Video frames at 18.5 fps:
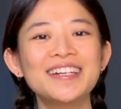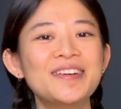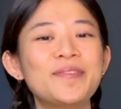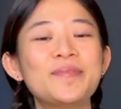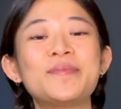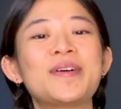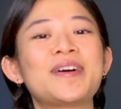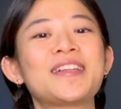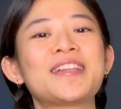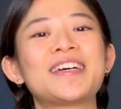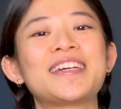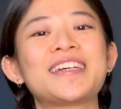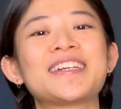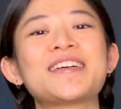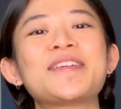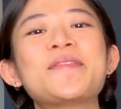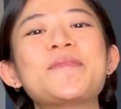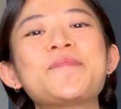But
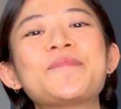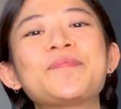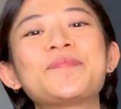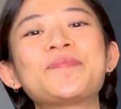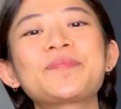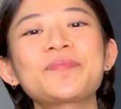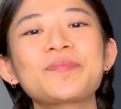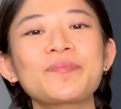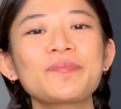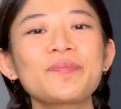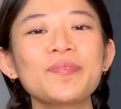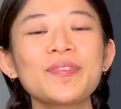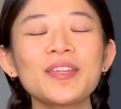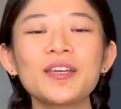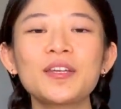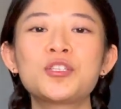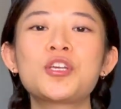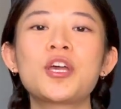like,
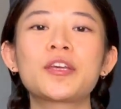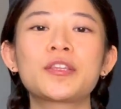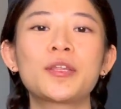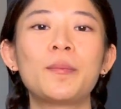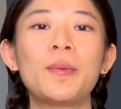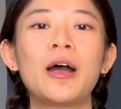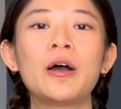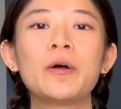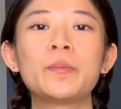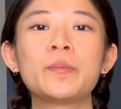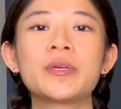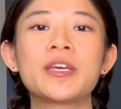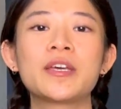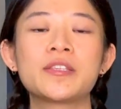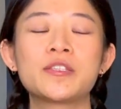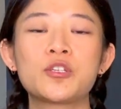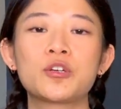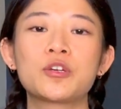check them out
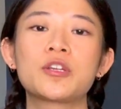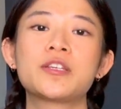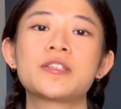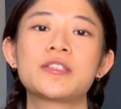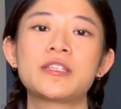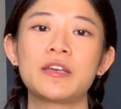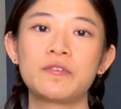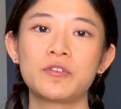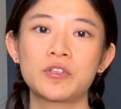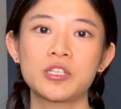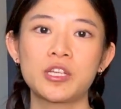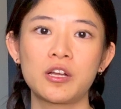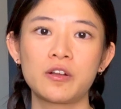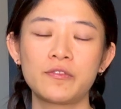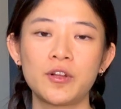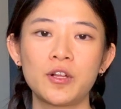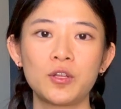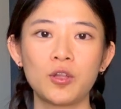because you're gonna save
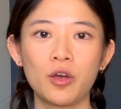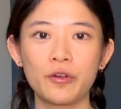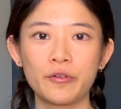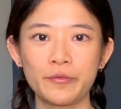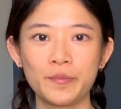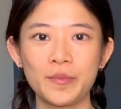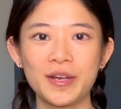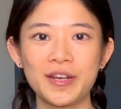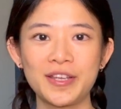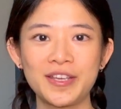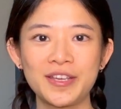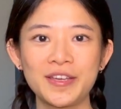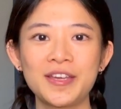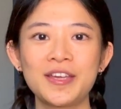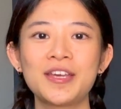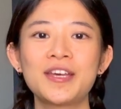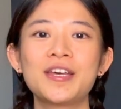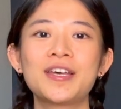yourself a lot of money
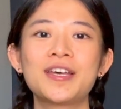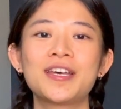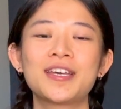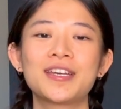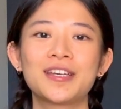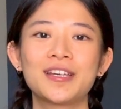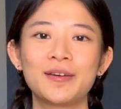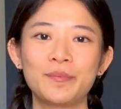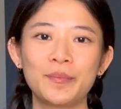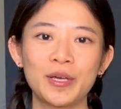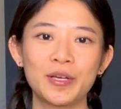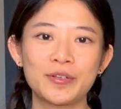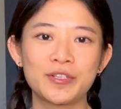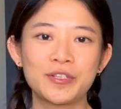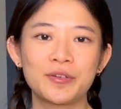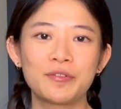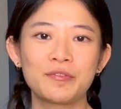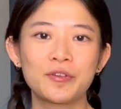compared
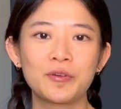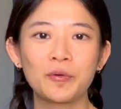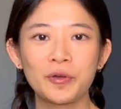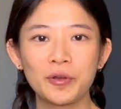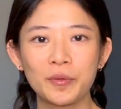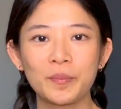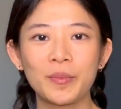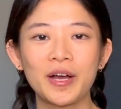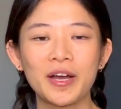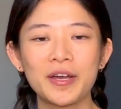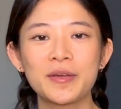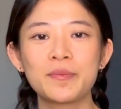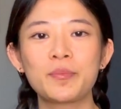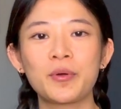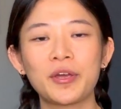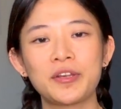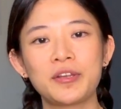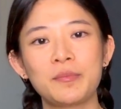to if you were to buy
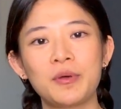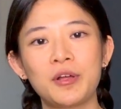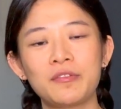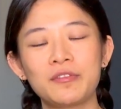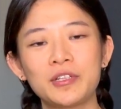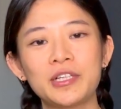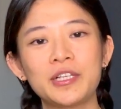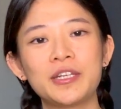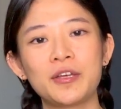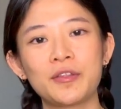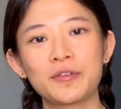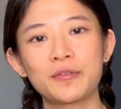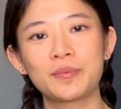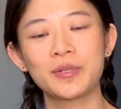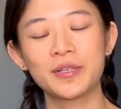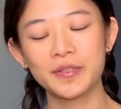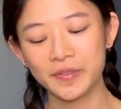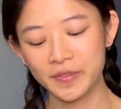Brandy Melville in other
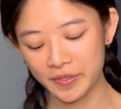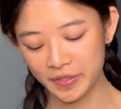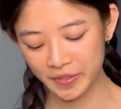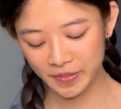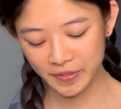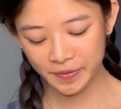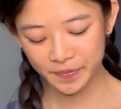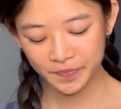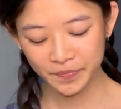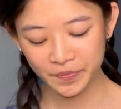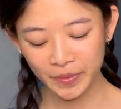places.